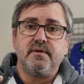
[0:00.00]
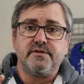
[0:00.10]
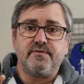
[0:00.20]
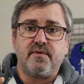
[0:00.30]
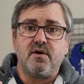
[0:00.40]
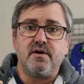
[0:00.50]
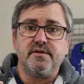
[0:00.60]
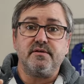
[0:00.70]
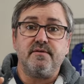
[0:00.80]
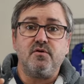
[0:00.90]
as far
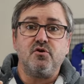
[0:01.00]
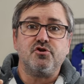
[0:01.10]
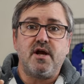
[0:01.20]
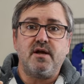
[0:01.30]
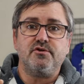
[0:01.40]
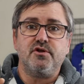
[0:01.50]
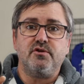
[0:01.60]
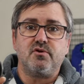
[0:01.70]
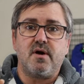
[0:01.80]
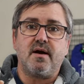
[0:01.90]
as if you're changing
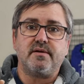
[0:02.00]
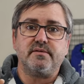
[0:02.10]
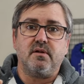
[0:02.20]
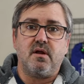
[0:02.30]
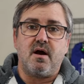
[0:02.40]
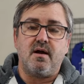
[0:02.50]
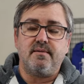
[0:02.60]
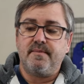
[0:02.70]
tracks a lot.